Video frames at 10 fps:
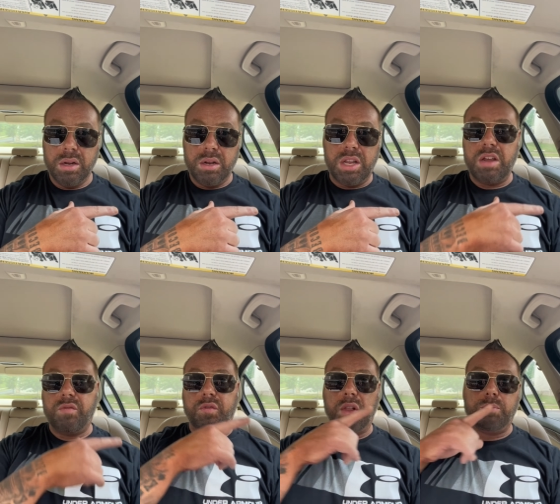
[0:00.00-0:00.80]
They
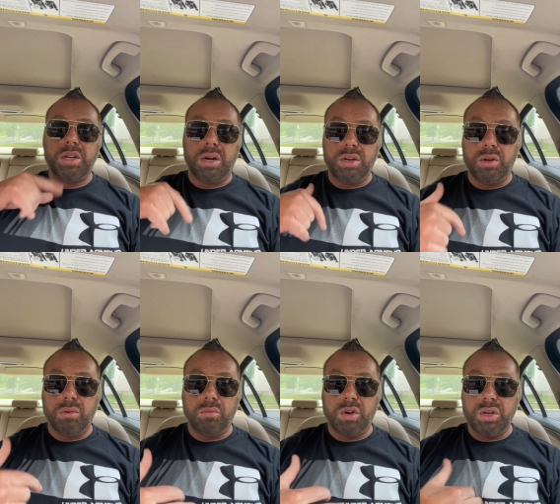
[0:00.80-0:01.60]
flipped it on you
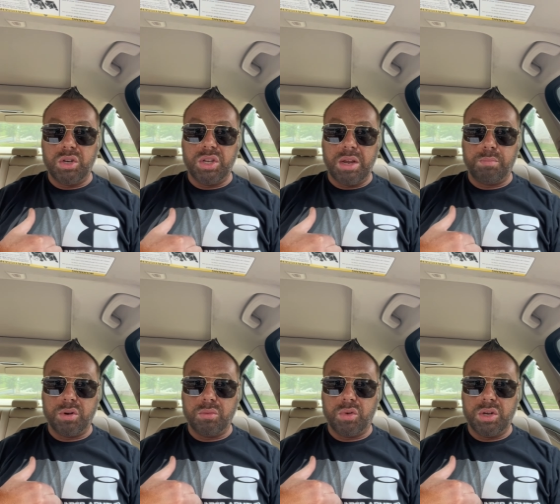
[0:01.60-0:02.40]
when they
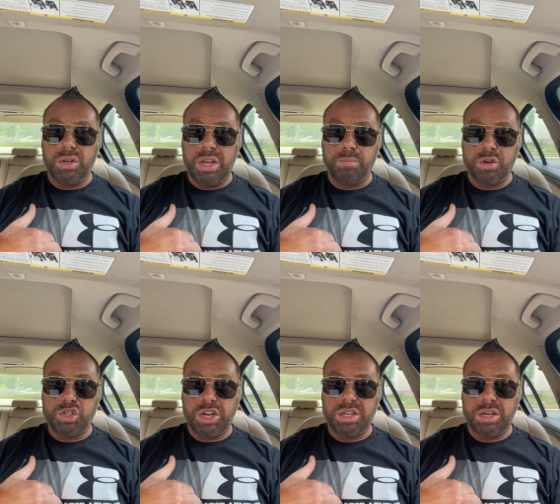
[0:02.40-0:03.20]
when they
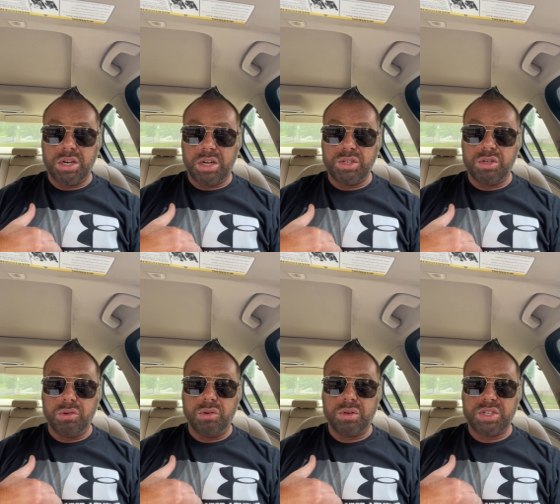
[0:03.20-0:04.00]
projected it onto you and
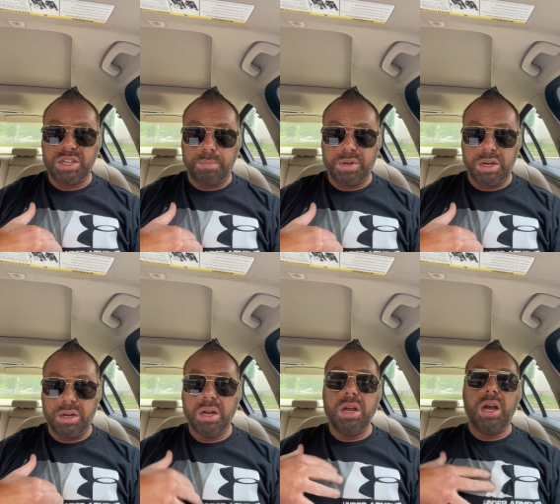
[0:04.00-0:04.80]
you accepted it,
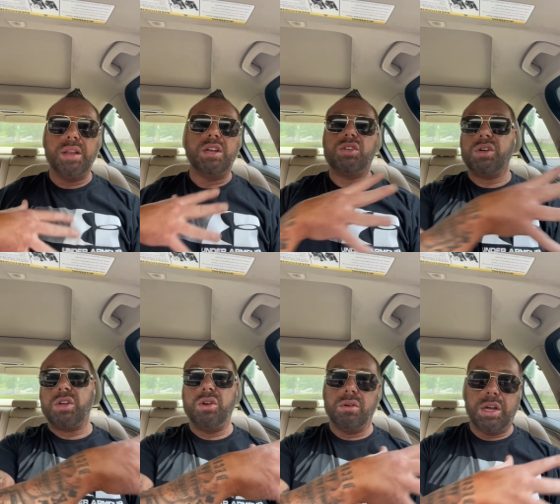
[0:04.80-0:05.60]
and they took
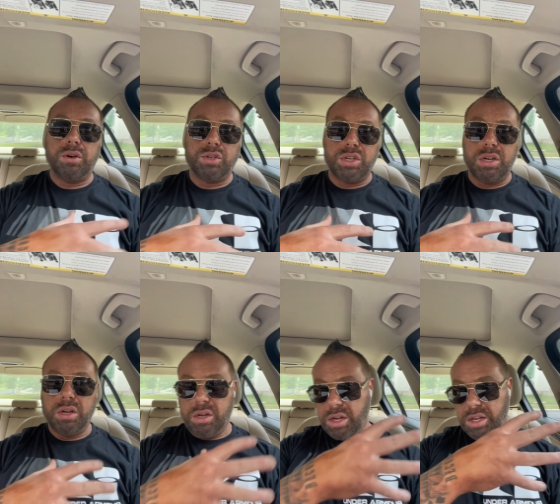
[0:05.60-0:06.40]
your energy
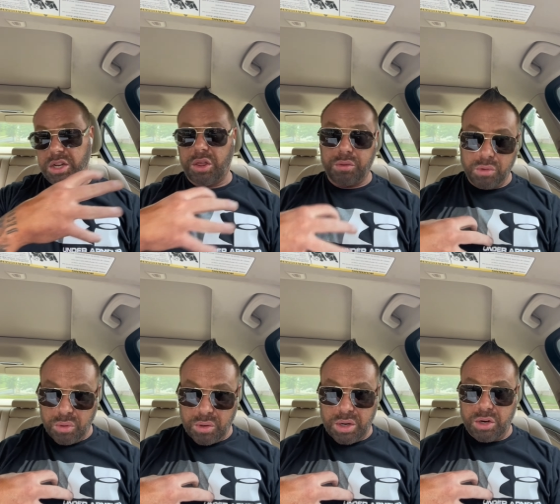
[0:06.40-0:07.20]
and they threw
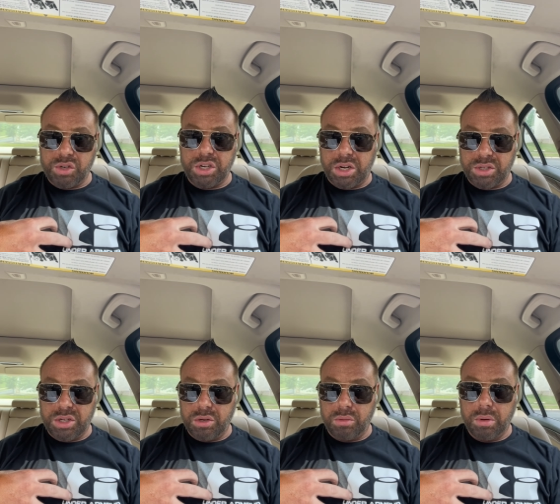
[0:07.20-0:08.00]
their energy onto
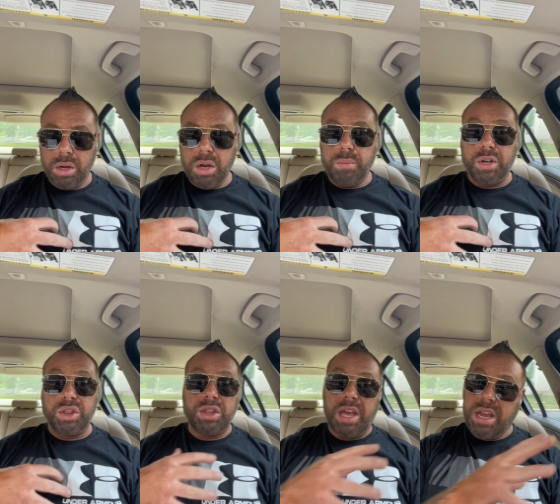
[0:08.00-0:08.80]
you. But
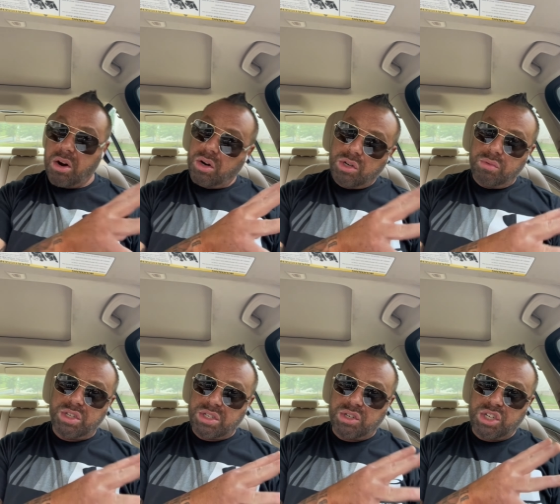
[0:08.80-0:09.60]
they are doing
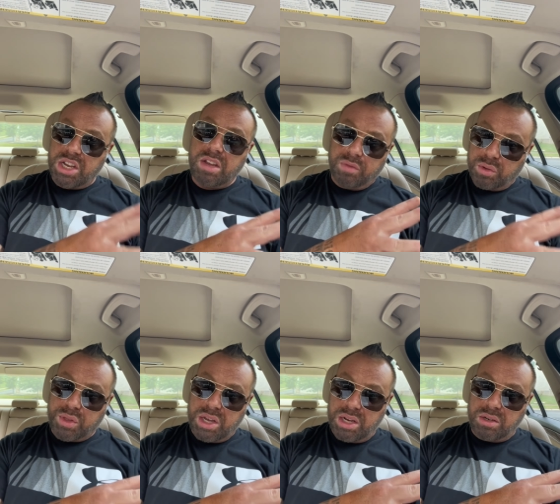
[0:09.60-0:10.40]
such evil
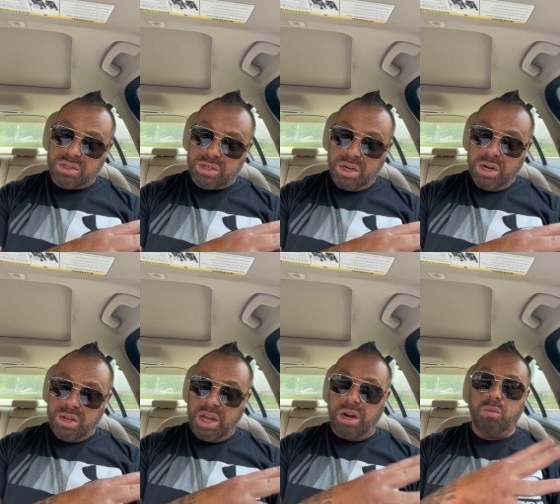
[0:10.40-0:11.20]
things
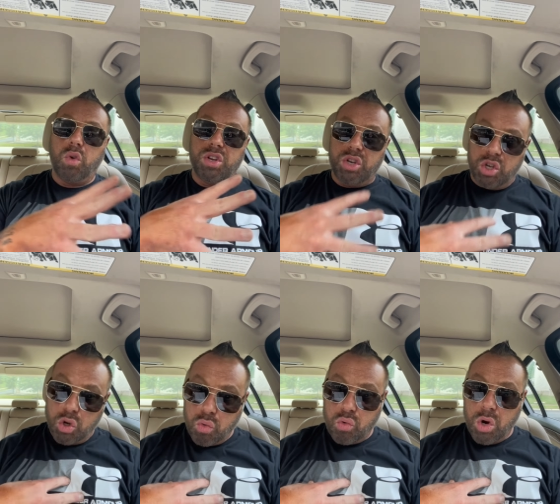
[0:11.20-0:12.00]
that when you